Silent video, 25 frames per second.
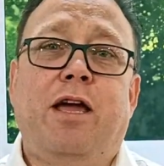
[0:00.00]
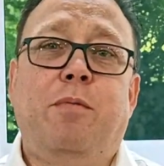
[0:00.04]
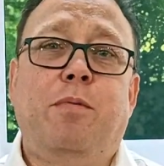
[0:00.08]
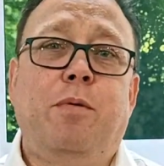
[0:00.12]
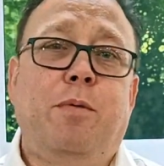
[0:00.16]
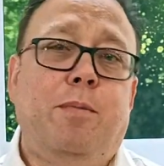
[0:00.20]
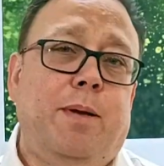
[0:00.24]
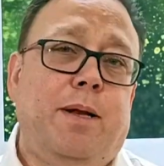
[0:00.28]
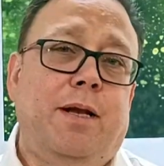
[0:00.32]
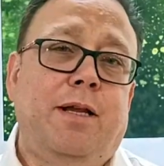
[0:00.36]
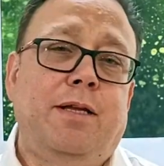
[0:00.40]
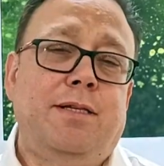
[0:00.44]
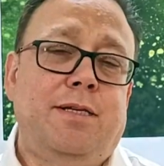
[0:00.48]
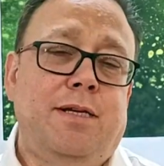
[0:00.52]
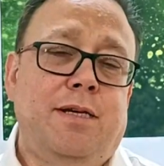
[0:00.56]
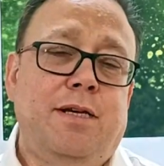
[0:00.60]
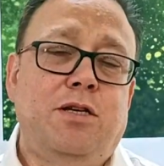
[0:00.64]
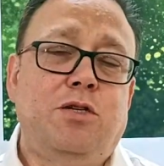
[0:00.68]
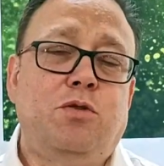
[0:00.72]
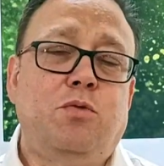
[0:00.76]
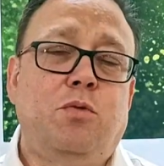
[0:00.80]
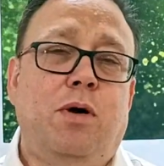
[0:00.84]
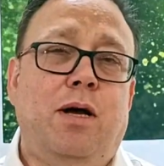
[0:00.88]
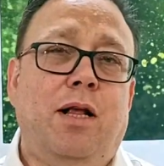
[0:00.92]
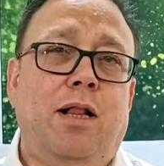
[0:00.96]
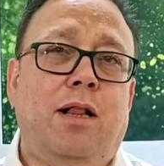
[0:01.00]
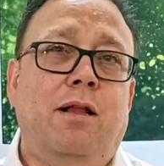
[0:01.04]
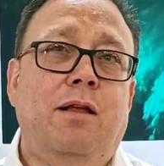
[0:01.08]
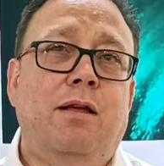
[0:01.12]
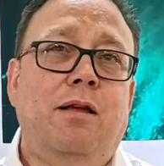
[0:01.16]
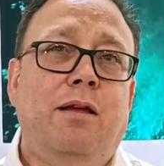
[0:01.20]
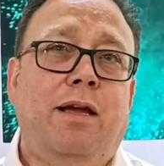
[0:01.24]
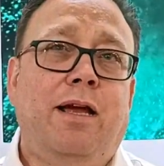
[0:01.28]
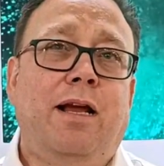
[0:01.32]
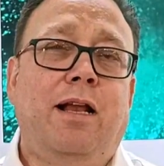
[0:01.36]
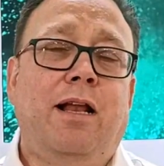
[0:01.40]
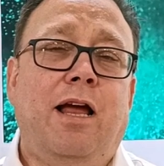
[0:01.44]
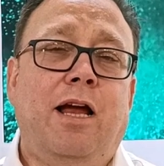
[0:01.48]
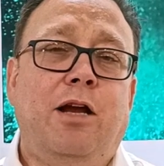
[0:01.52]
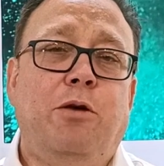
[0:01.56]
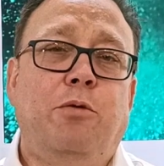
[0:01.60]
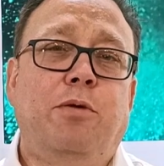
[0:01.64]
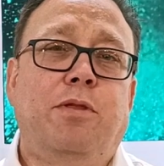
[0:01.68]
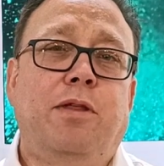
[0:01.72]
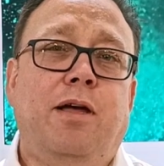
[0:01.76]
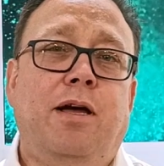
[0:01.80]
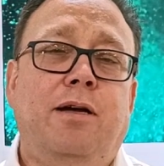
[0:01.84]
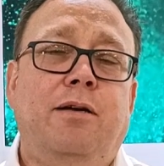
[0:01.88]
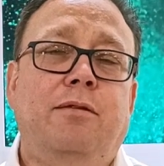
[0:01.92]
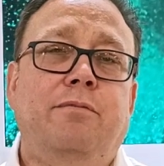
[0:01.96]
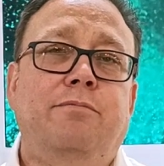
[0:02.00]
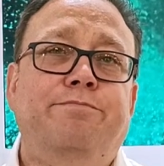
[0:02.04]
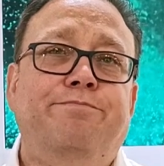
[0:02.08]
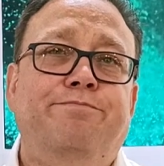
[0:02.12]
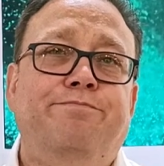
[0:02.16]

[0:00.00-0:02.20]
capability as well in line with that.